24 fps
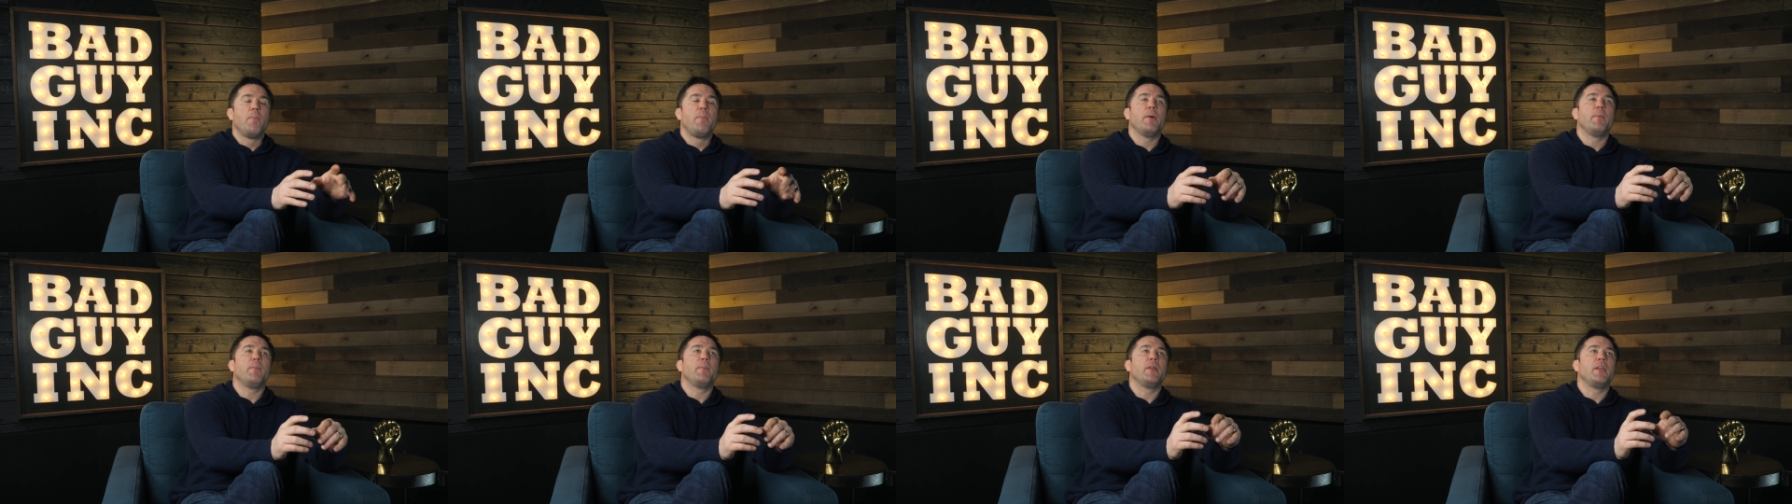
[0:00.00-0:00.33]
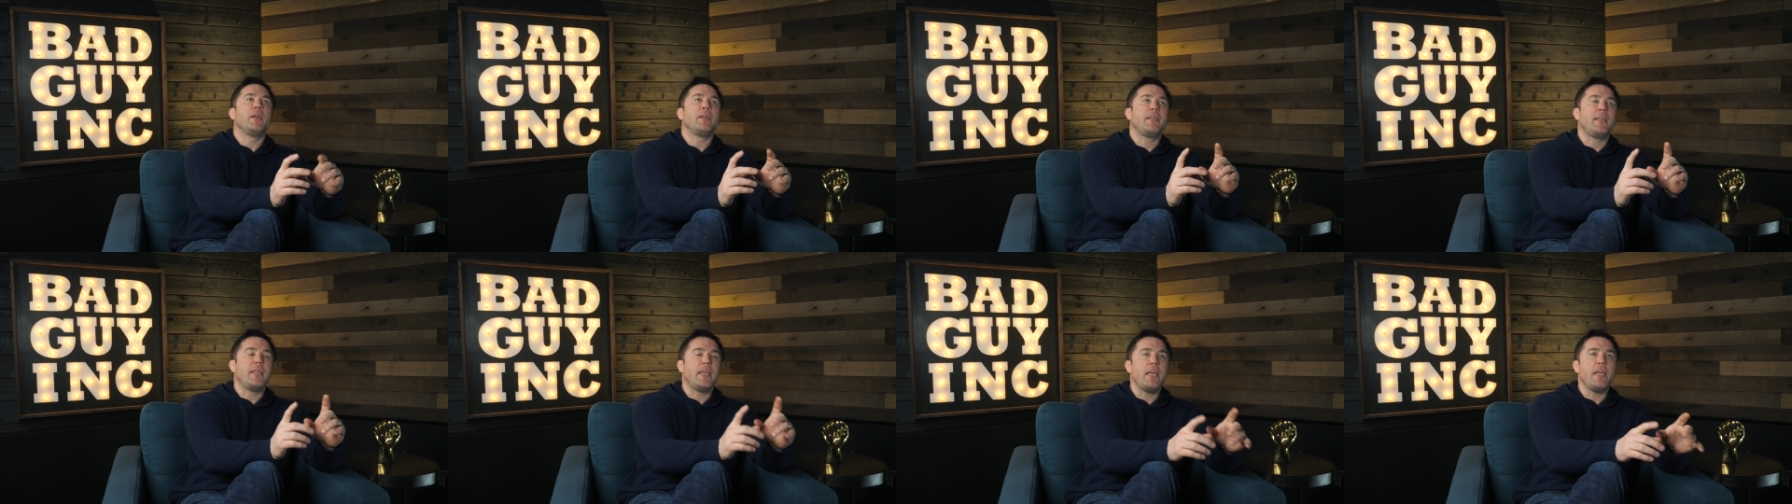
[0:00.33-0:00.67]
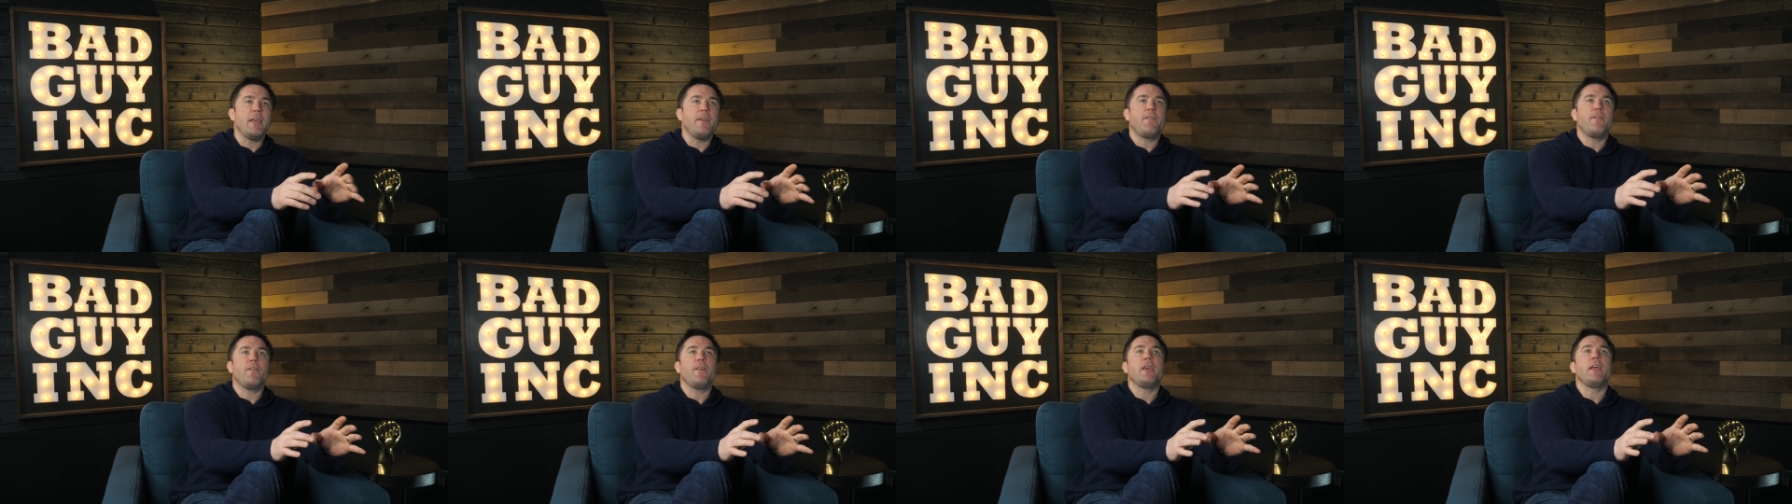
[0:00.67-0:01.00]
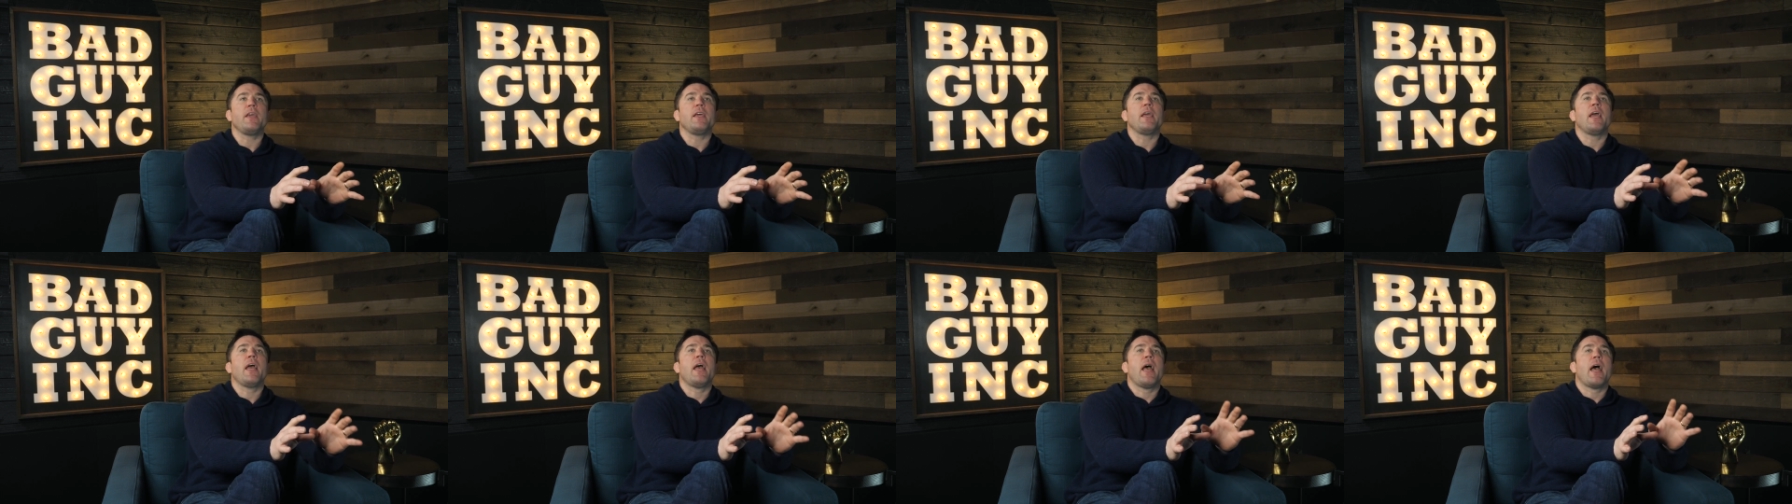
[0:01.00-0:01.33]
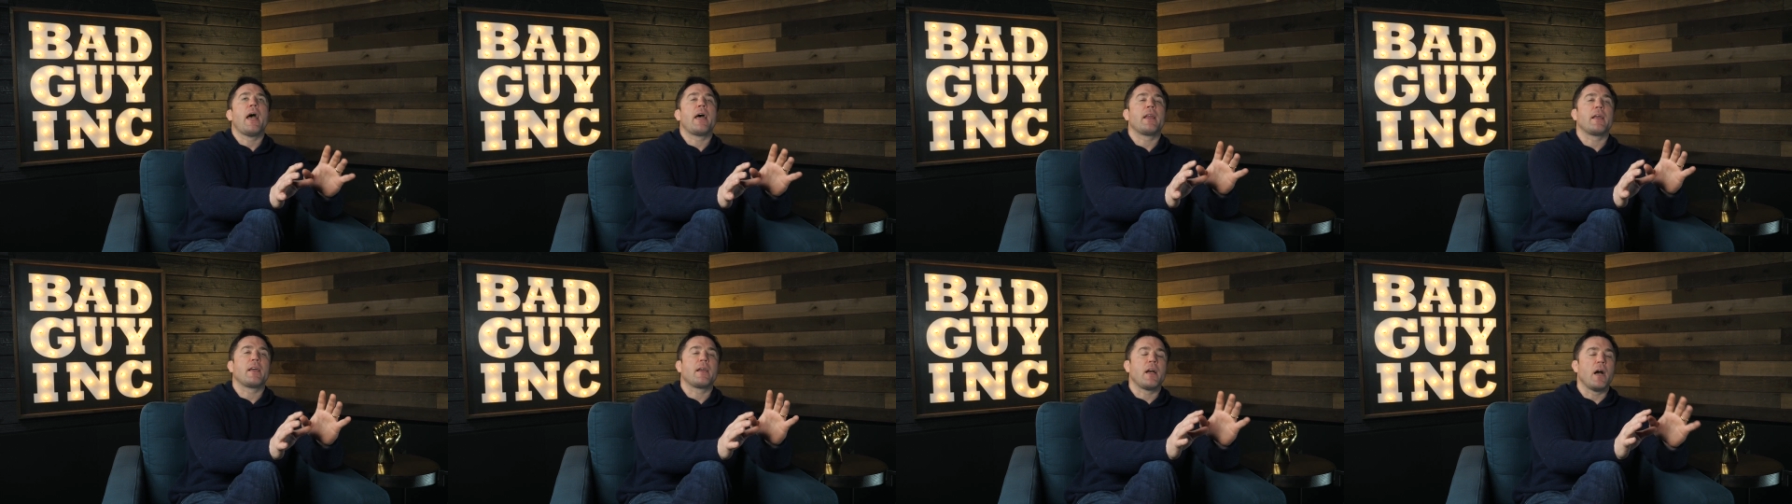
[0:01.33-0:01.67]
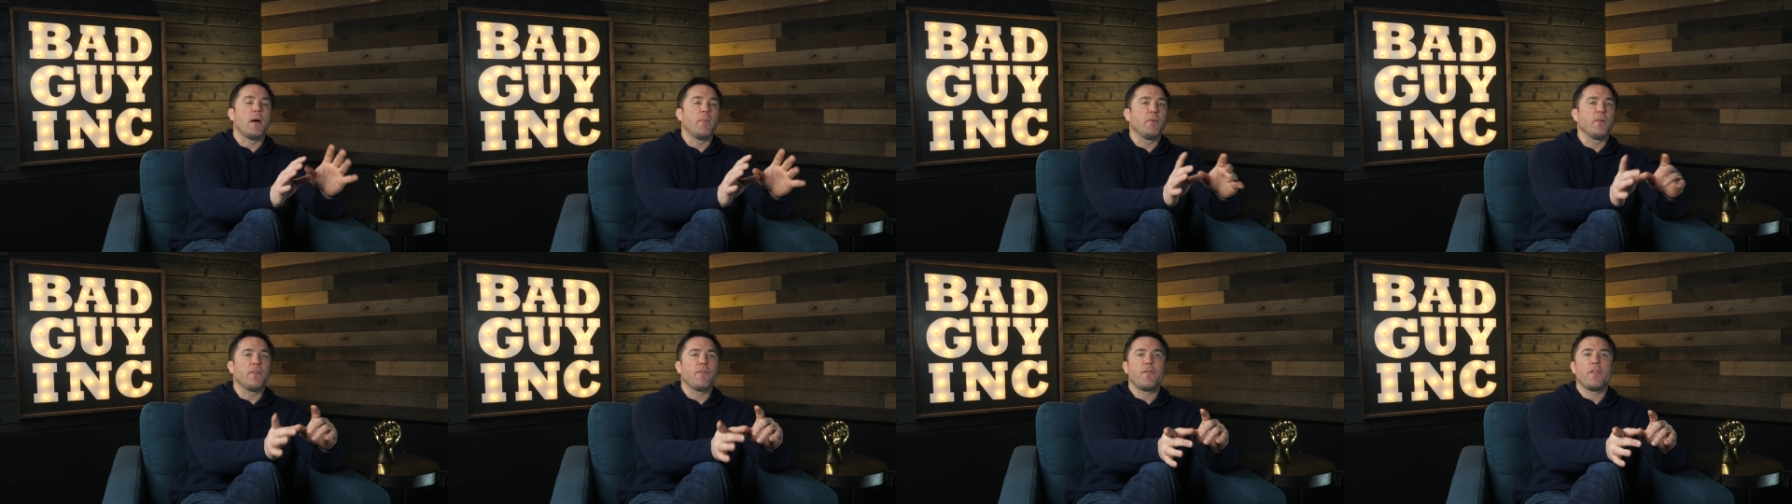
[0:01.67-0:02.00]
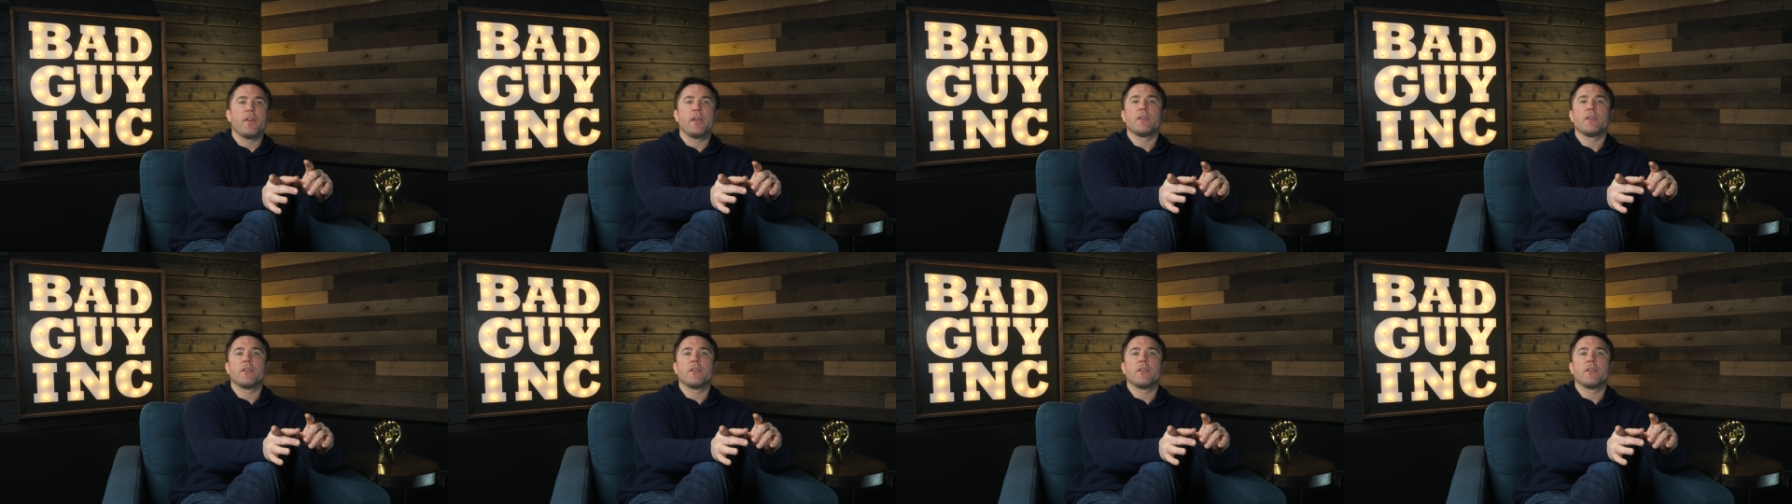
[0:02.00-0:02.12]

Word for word: But Latifi had a couple of